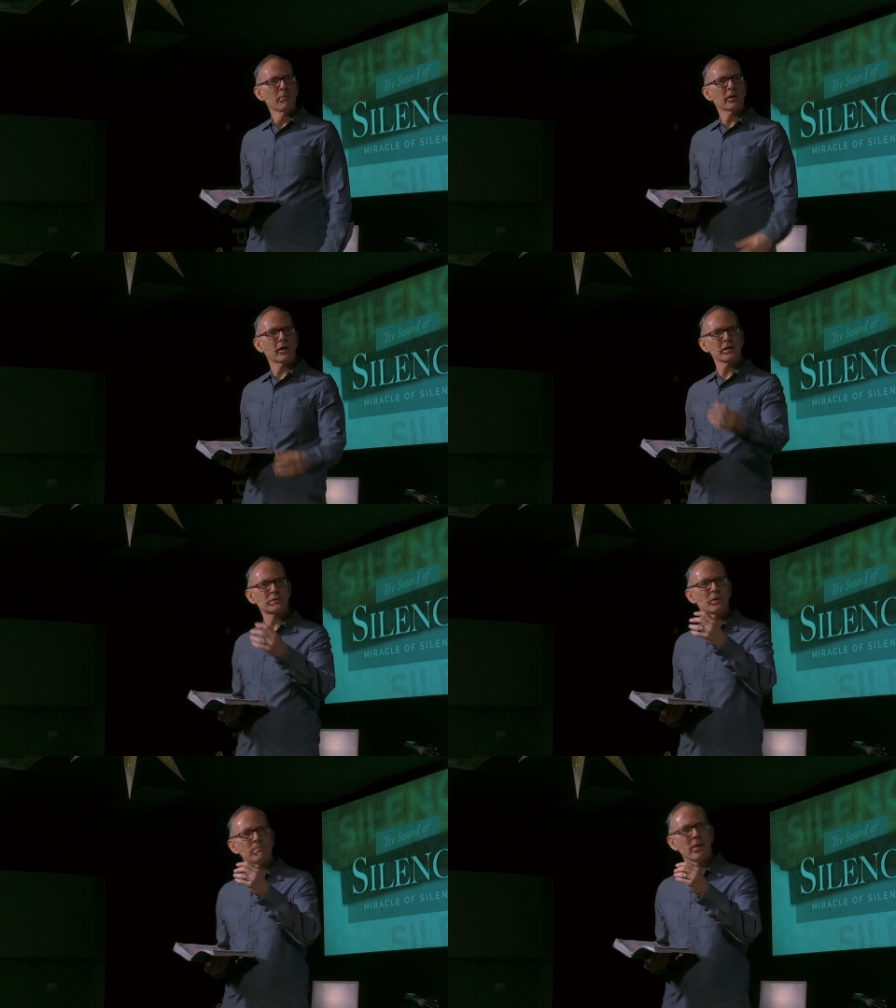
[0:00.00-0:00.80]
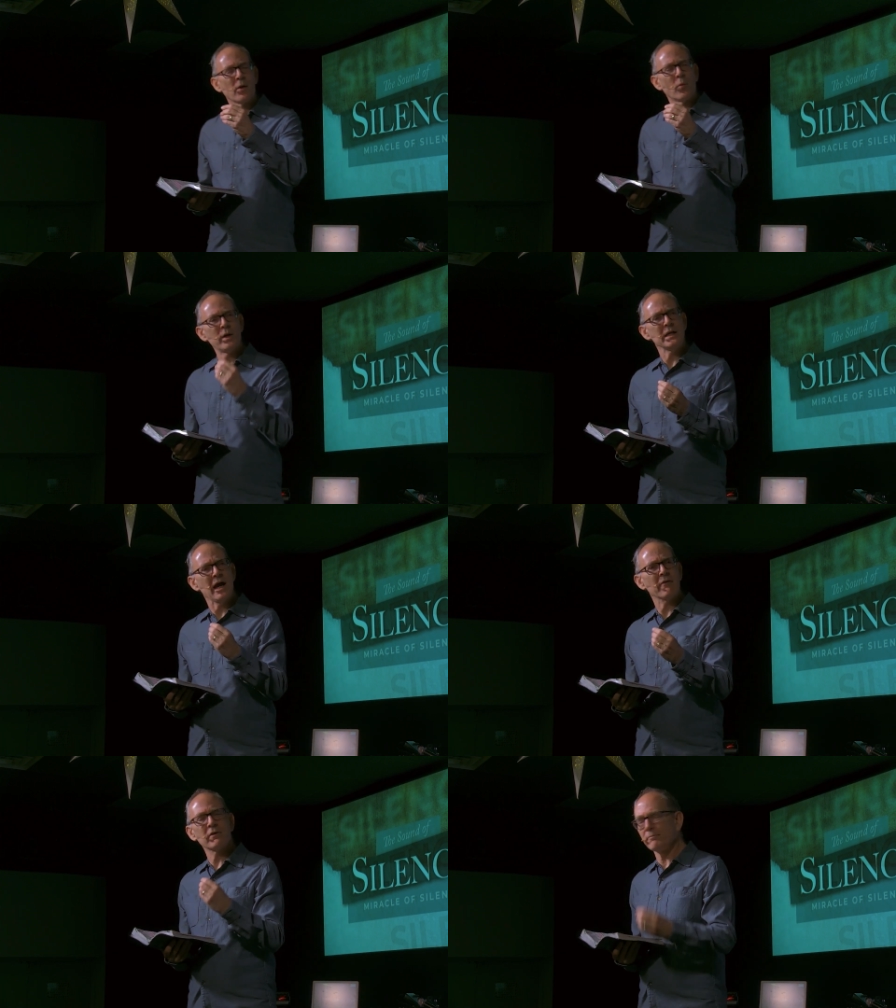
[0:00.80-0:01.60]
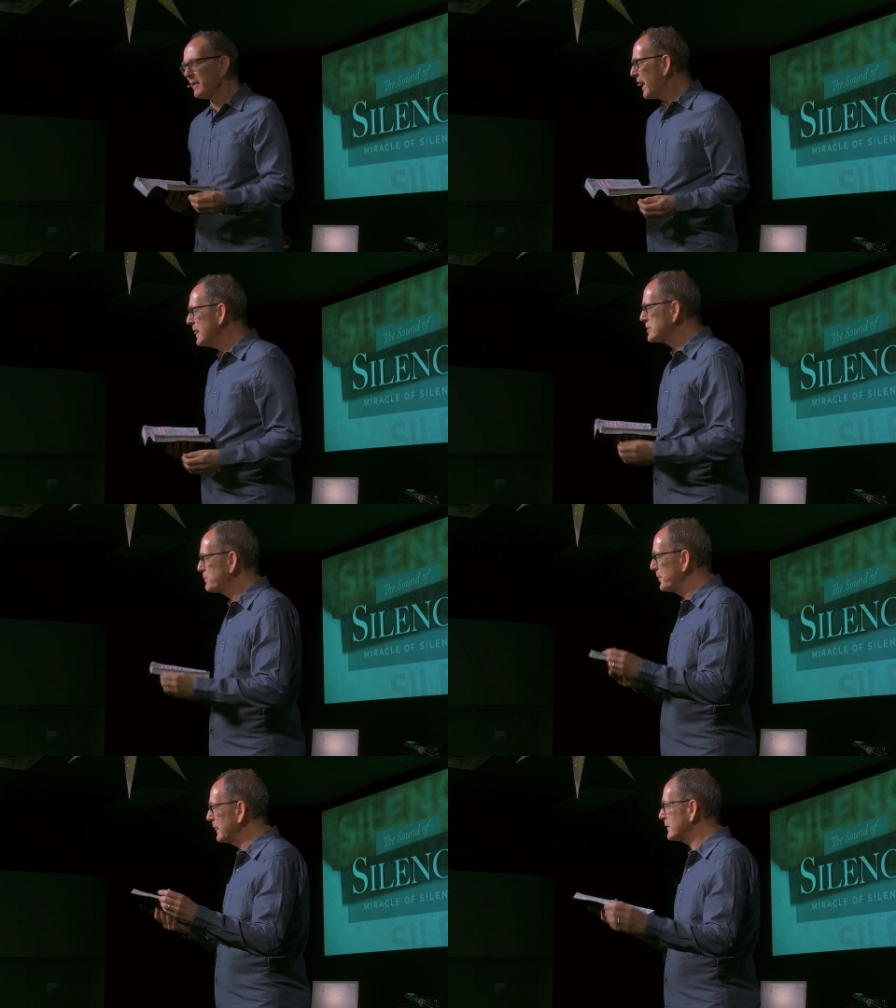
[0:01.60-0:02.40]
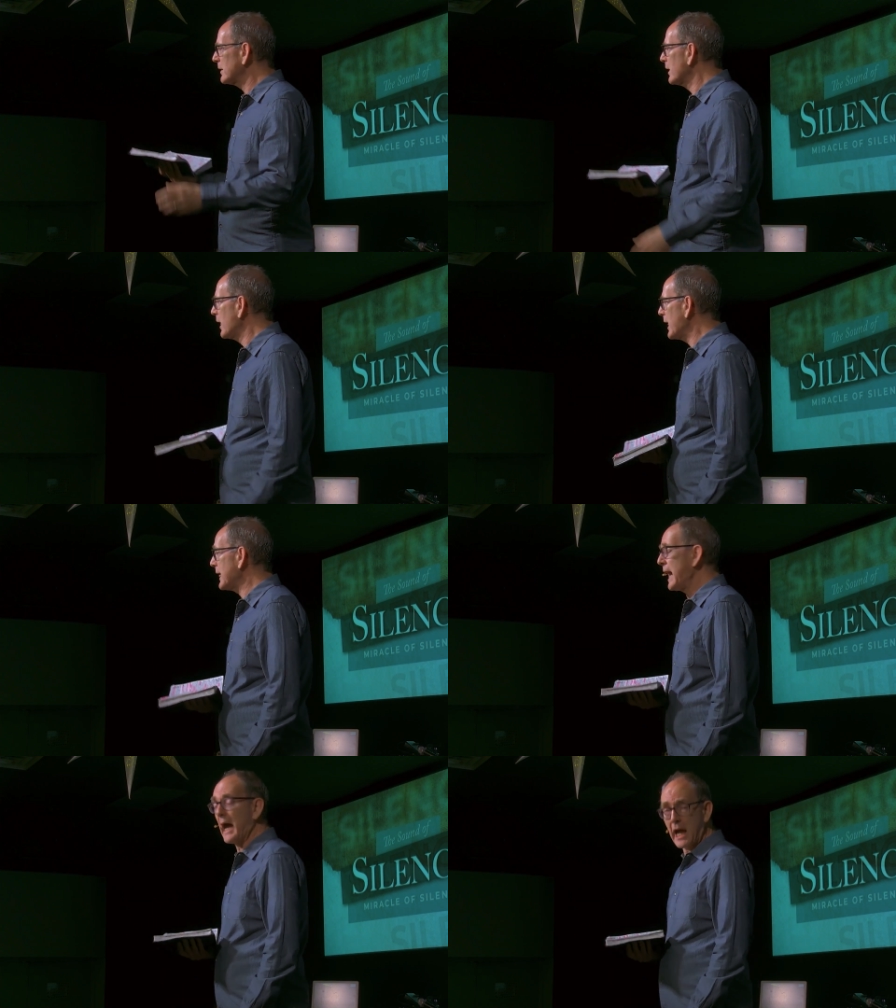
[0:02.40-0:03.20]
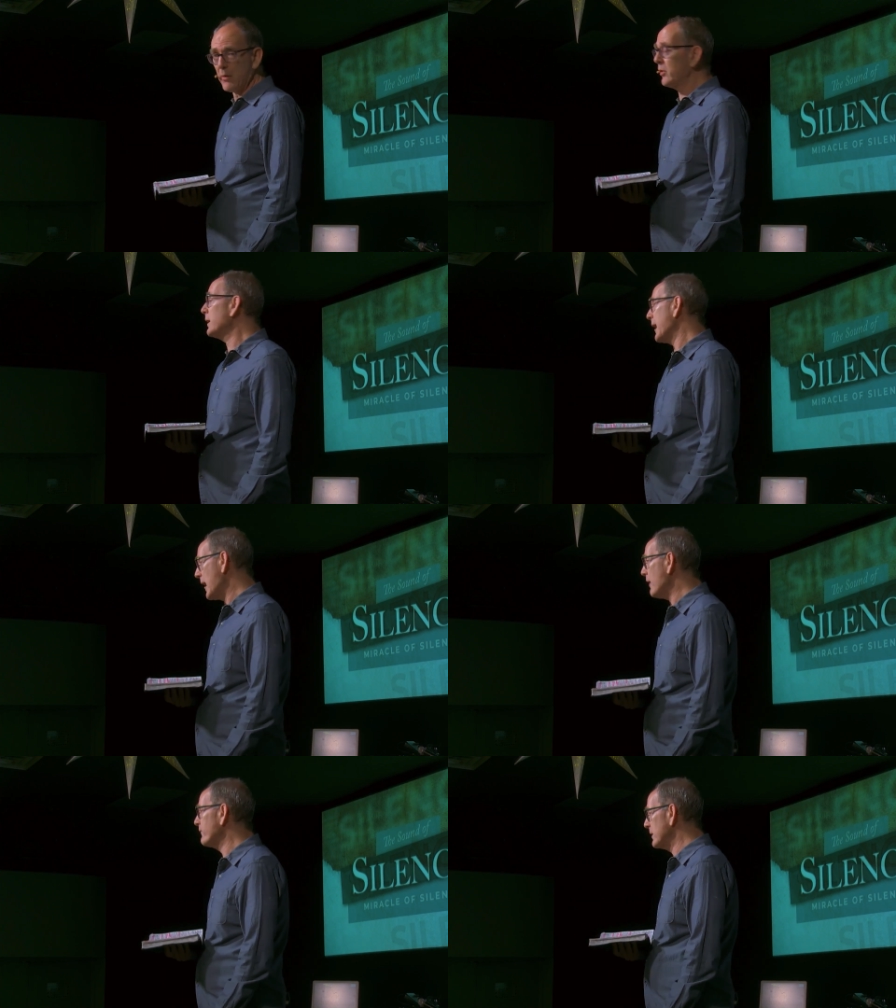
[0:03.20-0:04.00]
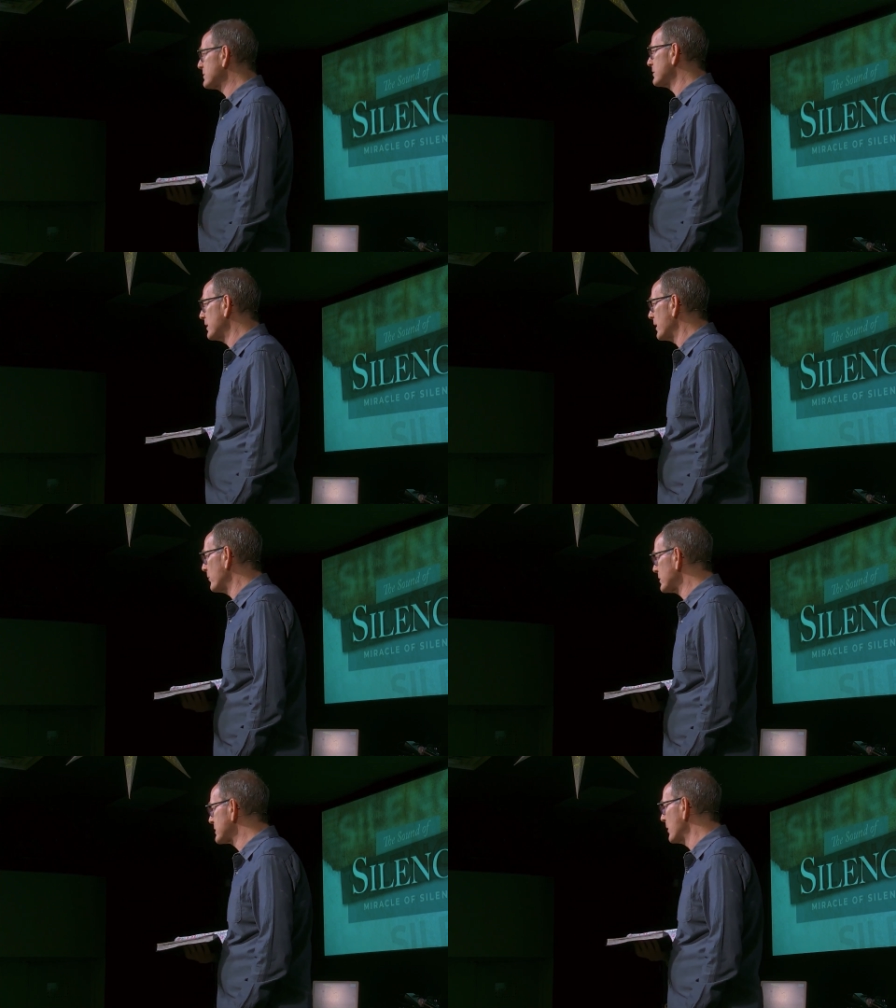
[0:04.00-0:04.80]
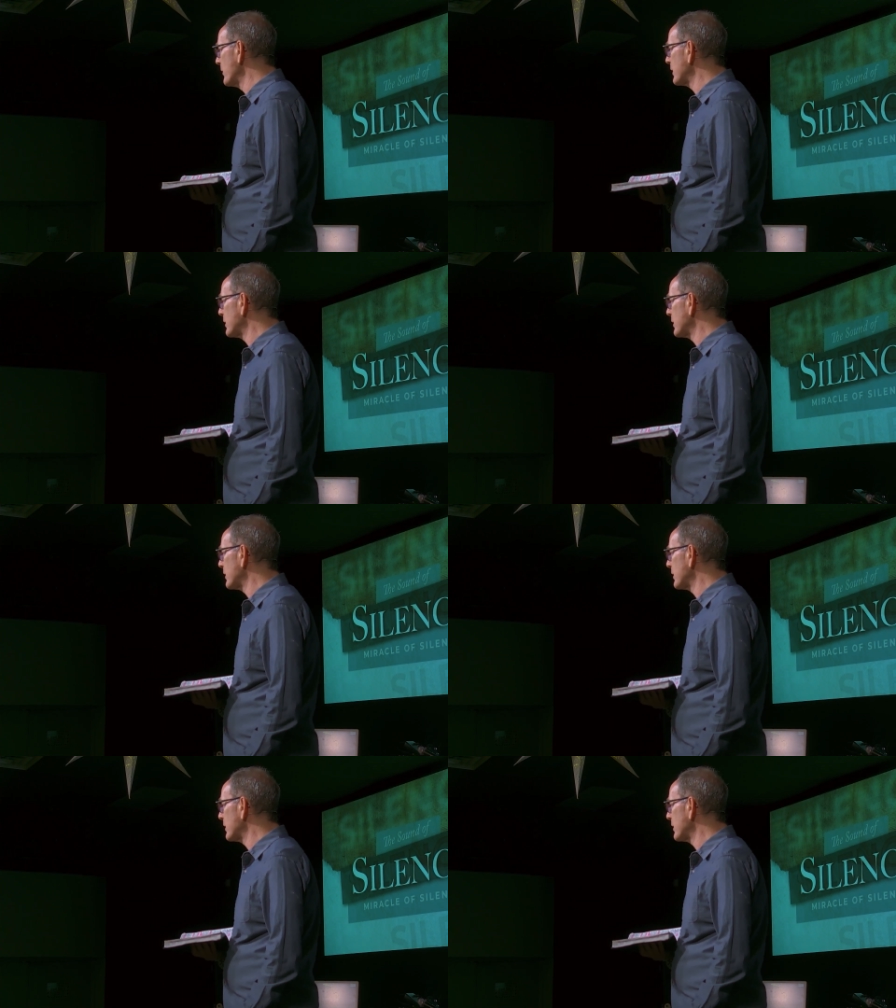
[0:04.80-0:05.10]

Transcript: Because we have, I spent an hour and a half yesterday with someone